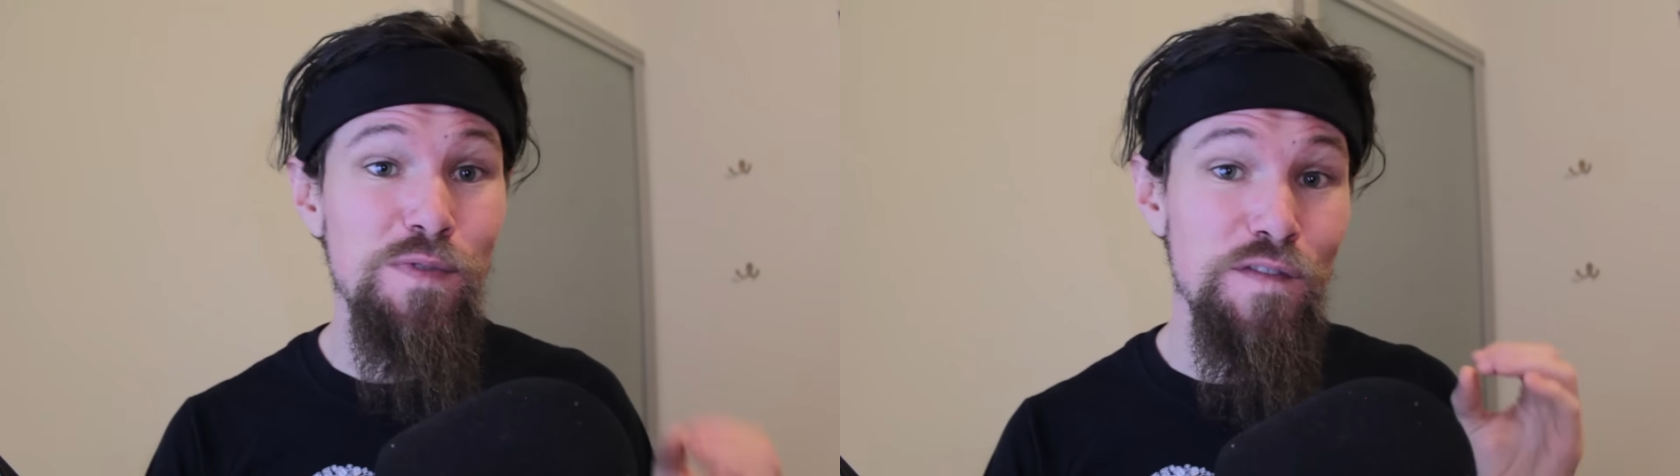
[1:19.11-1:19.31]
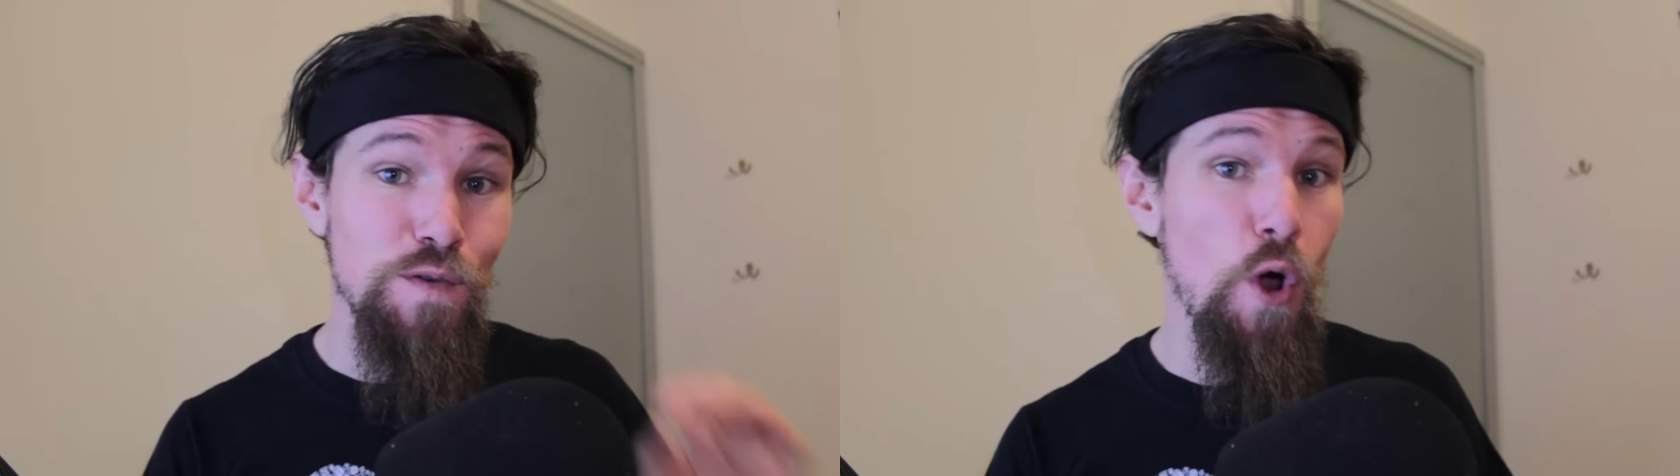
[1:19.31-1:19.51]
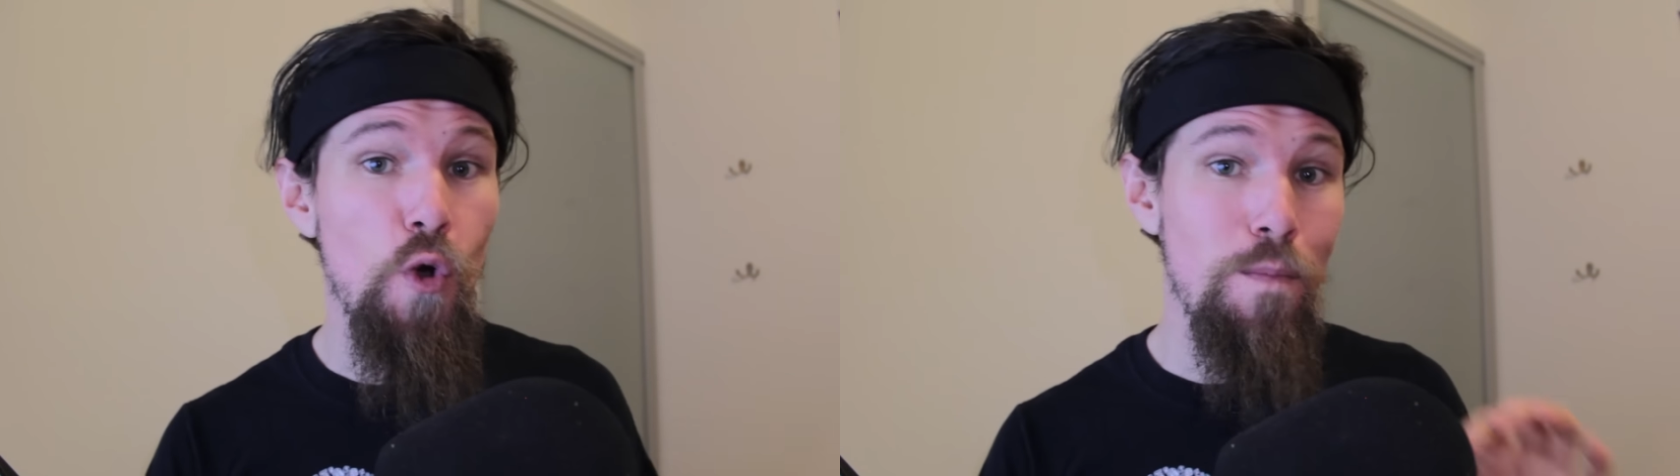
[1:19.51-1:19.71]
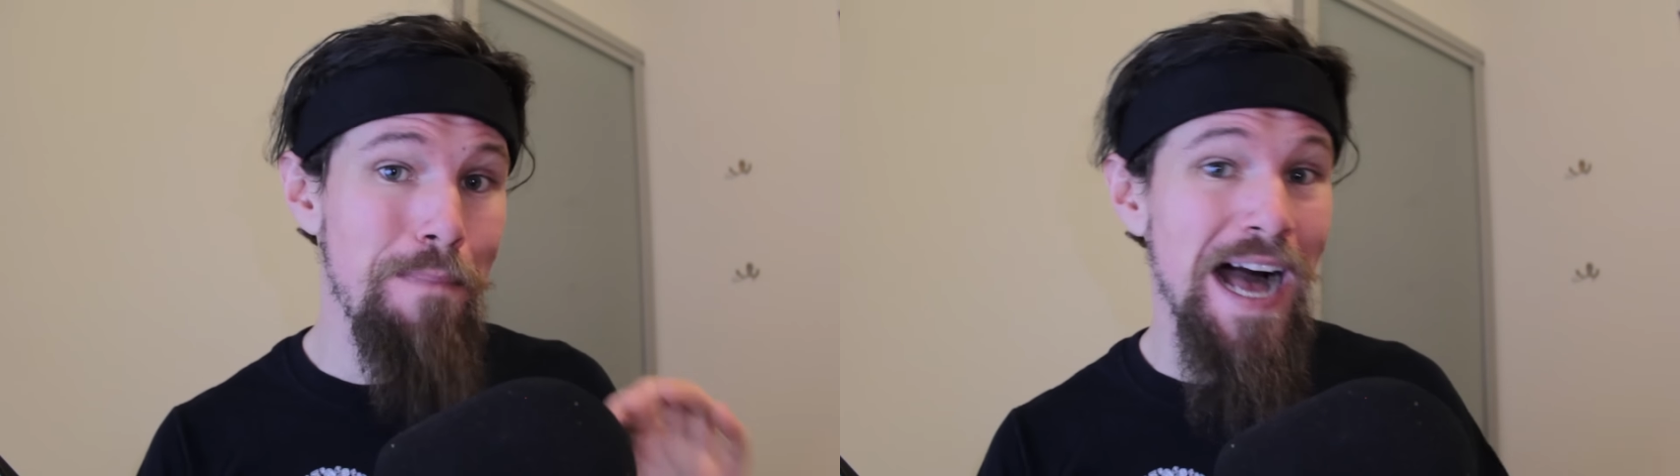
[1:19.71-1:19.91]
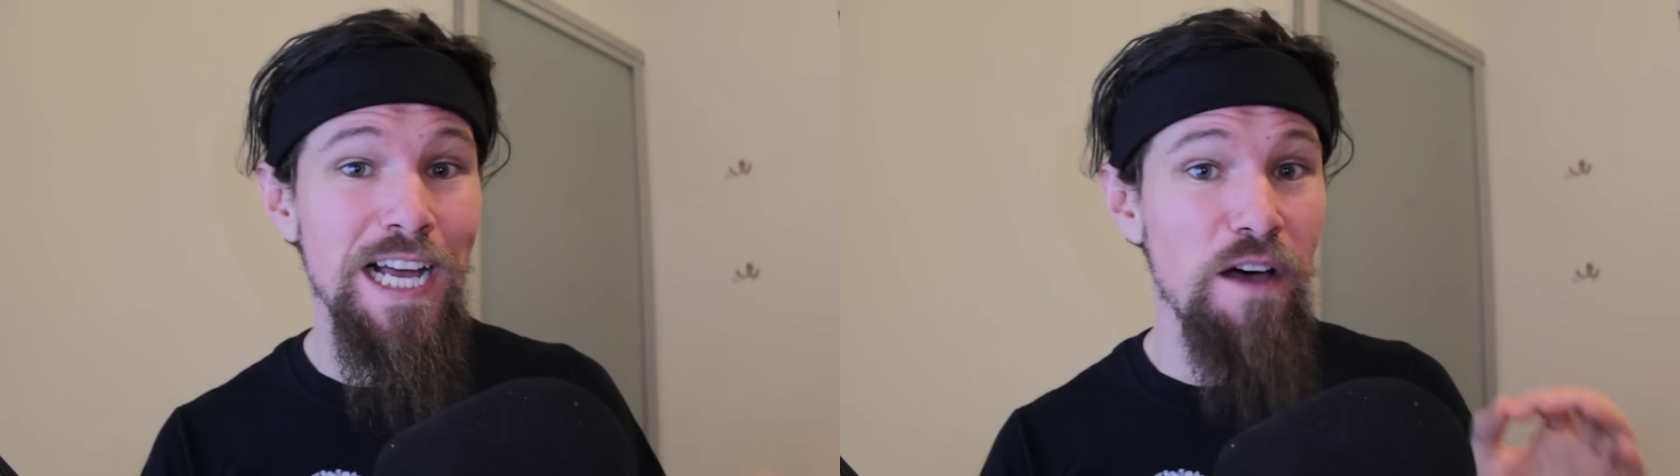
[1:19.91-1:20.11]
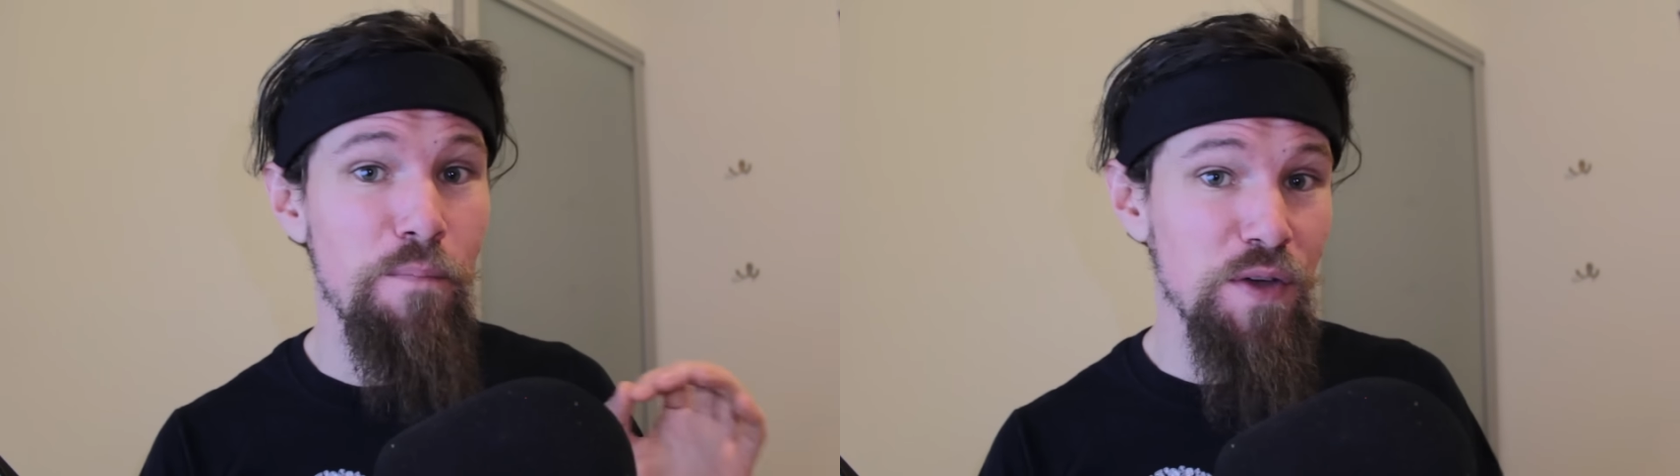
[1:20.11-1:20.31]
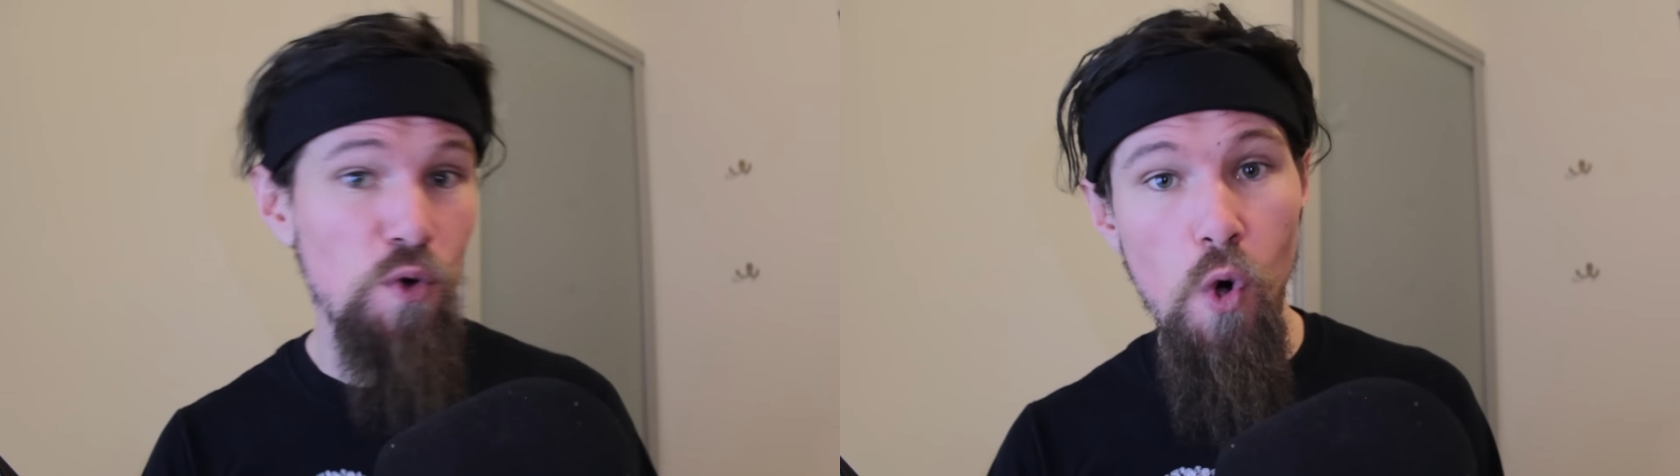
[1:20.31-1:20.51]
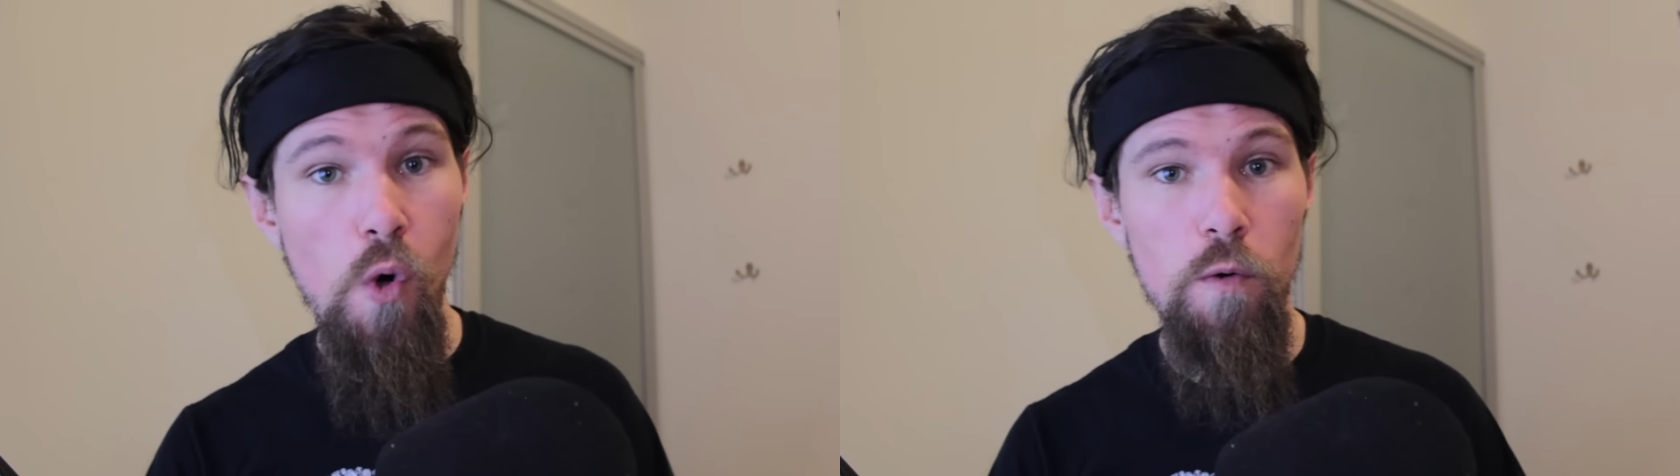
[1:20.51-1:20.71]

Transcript: with no markup at all.